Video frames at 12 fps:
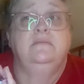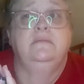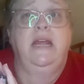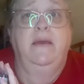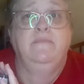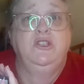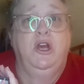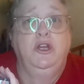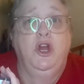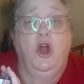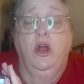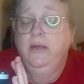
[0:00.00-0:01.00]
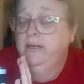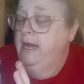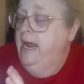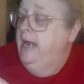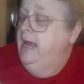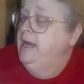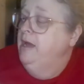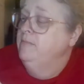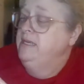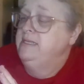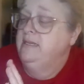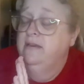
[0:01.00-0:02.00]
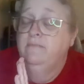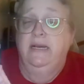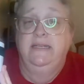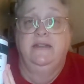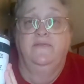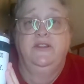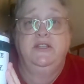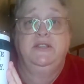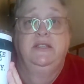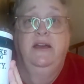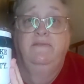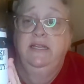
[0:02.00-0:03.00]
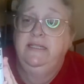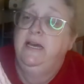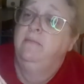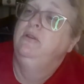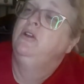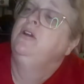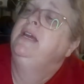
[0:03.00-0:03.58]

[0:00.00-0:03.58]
Amazon card, and I got myself this lovely tumbler.